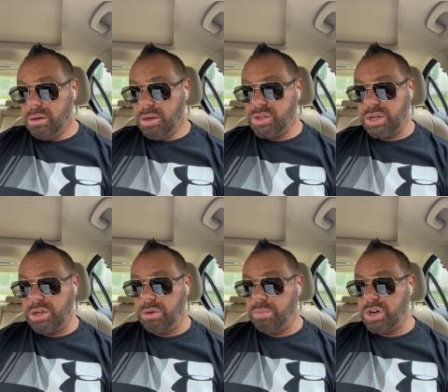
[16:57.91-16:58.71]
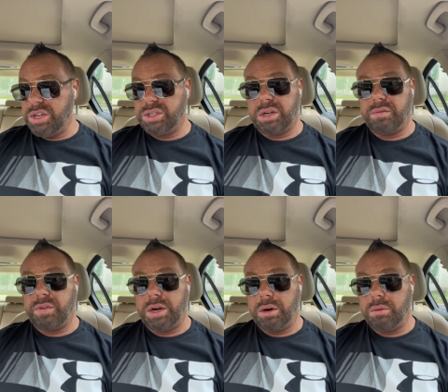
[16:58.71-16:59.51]
It's like your brain's on
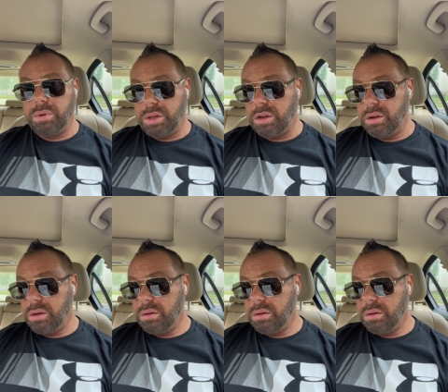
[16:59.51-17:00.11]
fire, really,